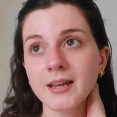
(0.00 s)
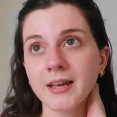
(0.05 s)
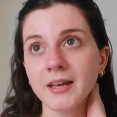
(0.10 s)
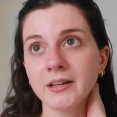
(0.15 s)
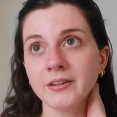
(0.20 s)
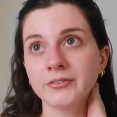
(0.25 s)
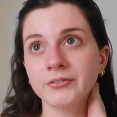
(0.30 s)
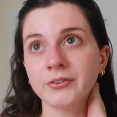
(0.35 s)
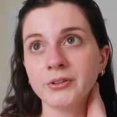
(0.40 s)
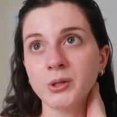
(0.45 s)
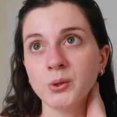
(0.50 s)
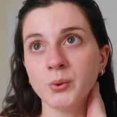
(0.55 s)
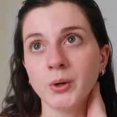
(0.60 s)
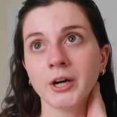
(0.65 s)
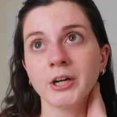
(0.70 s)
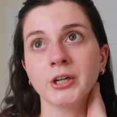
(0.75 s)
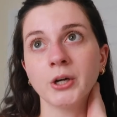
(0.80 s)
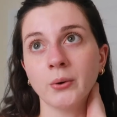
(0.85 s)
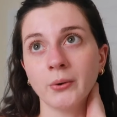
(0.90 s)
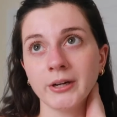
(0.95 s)
if you
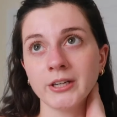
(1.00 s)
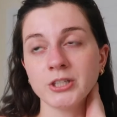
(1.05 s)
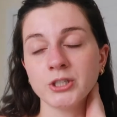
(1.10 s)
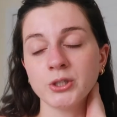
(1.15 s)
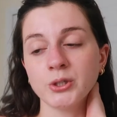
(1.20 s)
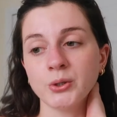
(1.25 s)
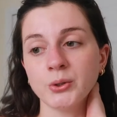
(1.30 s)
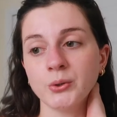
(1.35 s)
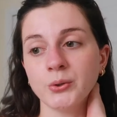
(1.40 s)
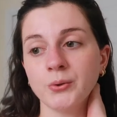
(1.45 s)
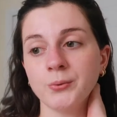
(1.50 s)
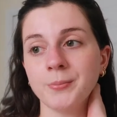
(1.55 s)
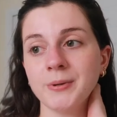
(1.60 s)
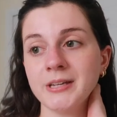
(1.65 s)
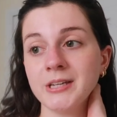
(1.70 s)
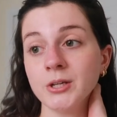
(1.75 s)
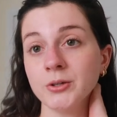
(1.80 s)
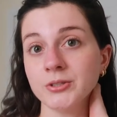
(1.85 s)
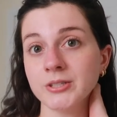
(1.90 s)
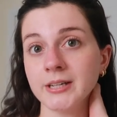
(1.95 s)
are going to be
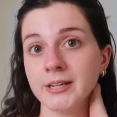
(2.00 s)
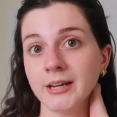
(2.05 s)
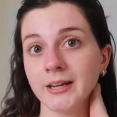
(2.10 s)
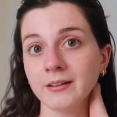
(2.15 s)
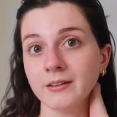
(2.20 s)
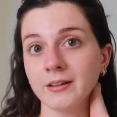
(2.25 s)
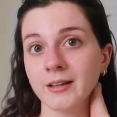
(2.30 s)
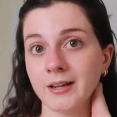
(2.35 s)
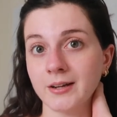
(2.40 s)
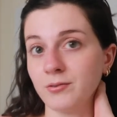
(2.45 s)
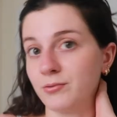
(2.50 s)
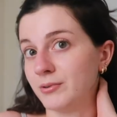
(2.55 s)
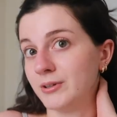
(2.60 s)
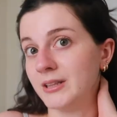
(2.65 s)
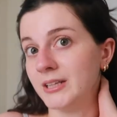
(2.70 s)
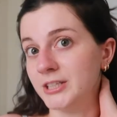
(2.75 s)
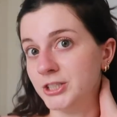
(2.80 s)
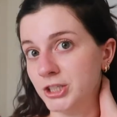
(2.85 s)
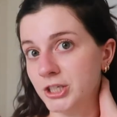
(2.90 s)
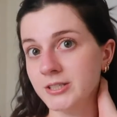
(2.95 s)
using it like
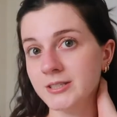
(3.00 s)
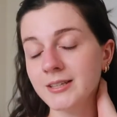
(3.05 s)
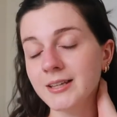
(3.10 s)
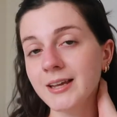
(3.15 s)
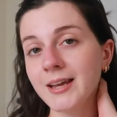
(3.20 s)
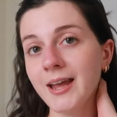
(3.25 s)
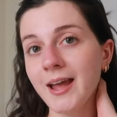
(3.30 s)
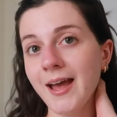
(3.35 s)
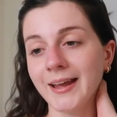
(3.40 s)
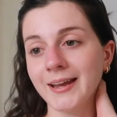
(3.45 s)
religiously,